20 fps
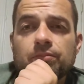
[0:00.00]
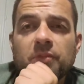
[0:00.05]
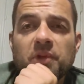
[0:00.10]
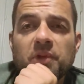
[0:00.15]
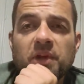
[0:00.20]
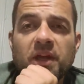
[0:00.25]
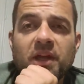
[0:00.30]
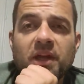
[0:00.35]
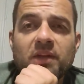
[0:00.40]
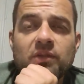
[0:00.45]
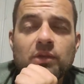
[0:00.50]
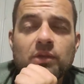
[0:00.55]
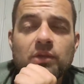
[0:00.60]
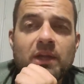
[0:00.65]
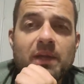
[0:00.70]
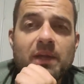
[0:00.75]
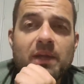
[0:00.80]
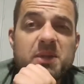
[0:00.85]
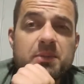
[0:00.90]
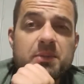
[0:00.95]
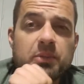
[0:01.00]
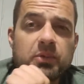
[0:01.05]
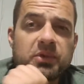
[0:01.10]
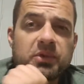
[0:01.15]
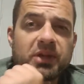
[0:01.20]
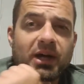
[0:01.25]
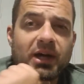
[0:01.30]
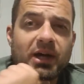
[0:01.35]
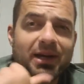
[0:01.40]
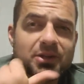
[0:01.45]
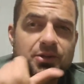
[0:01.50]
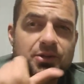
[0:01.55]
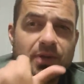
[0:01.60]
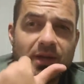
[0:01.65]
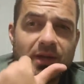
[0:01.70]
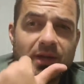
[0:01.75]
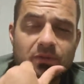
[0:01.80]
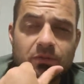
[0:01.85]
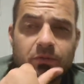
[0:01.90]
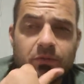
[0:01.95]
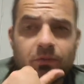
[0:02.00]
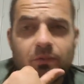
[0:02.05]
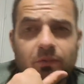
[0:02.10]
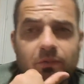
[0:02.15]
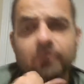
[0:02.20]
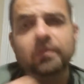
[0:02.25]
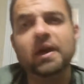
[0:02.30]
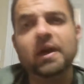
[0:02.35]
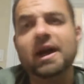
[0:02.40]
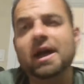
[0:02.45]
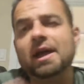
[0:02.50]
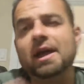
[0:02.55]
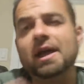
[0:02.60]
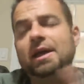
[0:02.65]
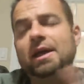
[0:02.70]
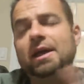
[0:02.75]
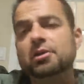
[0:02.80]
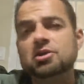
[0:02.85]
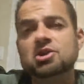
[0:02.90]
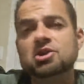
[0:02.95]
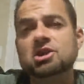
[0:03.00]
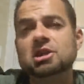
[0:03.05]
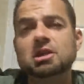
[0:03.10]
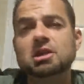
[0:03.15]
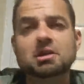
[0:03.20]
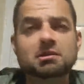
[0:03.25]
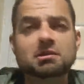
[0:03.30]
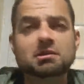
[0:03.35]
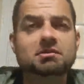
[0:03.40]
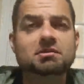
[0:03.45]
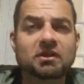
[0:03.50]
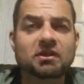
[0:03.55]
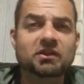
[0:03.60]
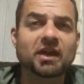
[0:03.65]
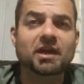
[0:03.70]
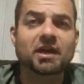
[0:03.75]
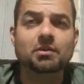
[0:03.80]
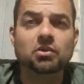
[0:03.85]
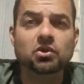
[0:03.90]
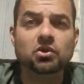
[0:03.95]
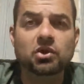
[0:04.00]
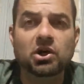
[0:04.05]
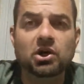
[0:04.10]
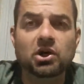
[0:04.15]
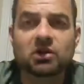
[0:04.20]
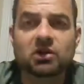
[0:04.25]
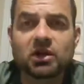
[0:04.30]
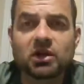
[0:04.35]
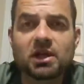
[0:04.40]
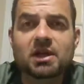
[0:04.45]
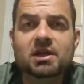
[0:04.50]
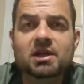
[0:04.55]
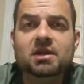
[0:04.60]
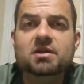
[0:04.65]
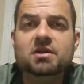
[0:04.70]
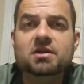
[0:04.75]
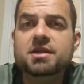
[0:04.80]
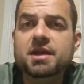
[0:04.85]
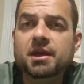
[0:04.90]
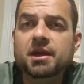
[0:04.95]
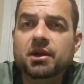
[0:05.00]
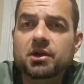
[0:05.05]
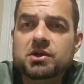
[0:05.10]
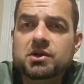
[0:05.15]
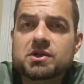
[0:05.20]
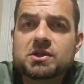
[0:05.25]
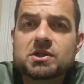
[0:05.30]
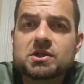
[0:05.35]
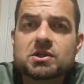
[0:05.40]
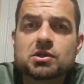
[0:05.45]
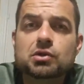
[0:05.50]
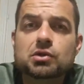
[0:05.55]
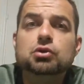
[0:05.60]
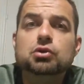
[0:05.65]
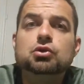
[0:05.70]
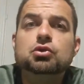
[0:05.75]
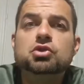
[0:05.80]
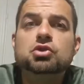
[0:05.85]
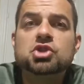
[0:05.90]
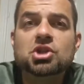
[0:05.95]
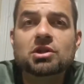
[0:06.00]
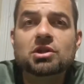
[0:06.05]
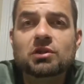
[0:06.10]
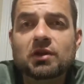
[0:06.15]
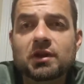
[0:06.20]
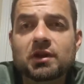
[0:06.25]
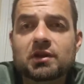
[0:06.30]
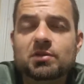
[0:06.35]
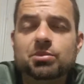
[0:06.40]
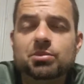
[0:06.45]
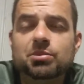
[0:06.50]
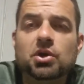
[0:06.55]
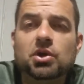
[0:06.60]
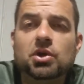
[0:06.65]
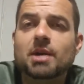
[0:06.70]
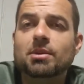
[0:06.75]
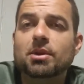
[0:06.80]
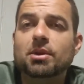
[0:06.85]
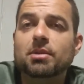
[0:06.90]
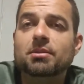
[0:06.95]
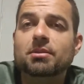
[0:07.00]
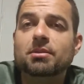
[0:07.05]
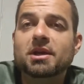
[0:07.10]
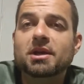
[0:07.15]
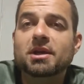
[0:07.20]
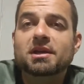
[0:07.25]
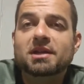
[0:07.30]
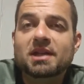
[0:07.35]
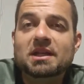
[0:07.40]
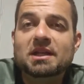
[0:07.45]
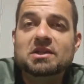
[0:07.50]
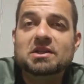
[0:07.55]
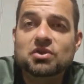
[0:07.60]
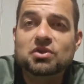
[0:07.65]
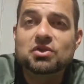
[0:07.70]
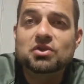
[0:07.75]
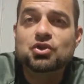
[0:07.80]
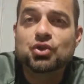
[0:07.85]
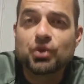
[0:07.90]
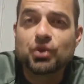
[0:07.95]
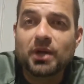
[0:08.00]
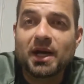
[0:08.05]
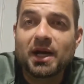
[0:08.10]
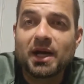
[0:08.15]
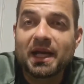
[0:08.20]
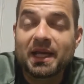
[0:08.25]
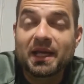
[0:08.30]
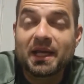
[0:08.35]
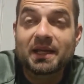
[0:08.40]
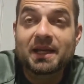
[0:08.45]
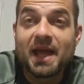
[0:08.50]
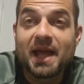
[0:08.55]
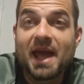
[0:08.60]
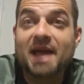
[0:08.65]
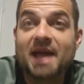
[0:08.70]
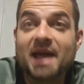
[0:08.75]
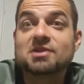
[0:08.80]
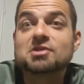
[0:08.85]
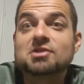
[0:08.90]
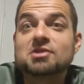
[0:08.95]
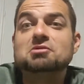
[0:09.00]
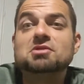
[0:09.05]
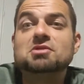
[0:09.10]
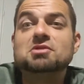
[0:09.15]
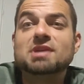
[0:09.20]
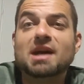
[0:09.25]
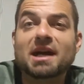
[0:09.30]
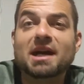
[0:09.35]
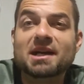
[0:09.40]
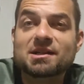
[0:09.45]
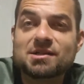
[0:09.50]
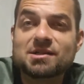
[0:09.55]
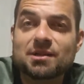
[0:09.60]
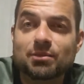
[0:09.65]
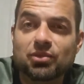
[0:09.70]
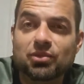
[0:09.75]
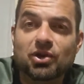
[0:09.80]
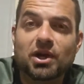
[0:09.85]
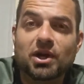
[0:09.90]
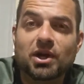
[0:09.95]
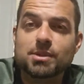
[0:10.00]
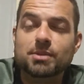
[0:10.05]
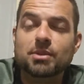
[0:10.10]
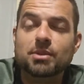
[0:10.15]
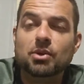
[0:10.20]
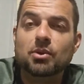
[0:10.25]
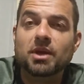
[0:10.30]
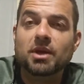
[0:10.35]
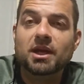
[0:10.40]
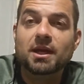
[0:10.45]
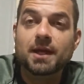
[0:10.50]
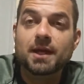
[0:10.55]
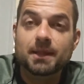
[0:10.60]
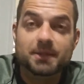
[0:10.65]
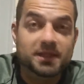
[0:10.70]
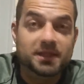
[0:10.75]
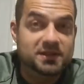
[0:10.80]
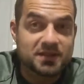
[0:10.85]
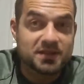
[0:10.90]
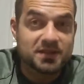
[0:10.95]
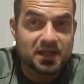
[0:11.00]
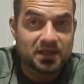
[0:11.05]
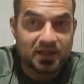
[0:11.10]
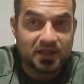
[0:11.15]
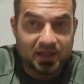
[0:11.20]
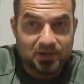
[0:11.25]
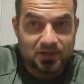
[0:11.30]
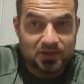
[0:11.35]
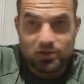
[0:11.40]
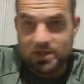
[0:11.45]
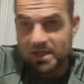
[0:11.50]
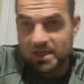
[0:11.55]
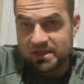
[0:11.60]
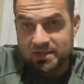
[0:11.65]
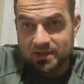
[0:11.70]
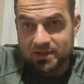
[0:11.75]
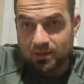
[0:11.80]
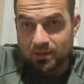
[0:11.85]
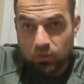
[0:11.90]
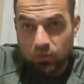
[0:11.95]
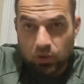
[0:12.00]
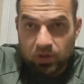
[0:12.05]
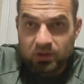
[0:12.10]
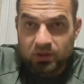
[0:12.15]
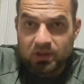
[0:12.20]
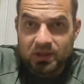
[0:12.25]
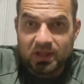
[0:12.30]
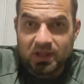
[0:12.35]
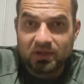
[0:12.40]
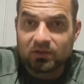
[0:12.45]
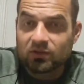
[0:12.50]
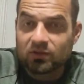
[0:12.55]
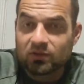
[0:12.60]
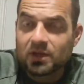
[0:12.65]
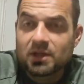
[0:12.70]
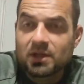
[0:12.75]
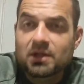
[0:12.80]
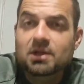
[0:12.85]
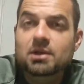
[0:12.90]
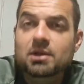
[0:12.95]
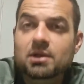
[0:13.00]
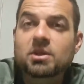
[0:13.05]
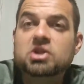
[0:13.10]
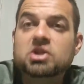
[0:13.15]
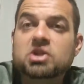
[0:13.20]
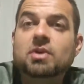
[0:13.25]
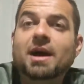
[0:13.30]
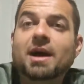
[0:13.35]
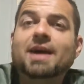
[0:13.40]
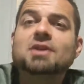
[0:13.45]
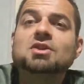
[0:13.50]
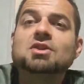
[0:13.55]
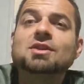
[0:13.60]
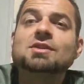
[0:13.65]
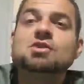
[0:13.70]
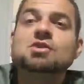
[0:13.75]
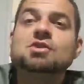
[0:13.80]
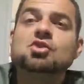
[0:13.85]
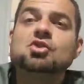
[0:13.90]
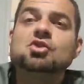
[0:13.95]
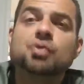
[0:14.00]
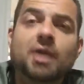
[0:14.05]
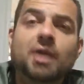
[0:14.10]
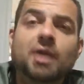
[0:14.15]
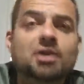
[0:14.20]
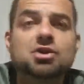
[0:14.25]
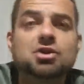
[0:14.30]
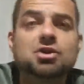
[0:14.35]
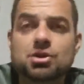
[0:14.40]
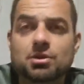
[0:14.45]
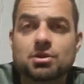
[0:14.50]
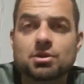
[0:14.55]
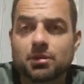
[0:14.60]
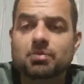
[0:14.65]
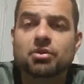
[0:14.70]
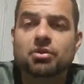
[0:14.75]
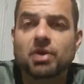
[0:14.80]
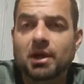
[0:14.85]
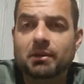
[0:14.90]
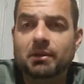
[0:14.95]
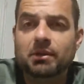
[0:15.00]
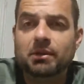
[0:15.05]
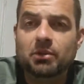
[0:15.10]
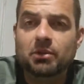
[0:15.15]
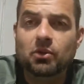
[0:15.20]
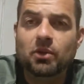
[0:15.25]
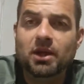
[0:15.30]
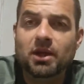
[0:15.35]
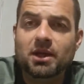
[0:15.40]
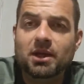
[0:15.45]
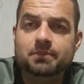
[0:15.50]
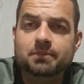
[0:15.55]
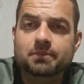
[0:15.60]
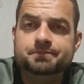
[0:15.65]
Okay, so a lot of people with the high drive, high energy, excitable dogs, their solution to this problem is to try and exercise the problem away. I'm not saying that exercise is important, it is, but you actually structure the problem away.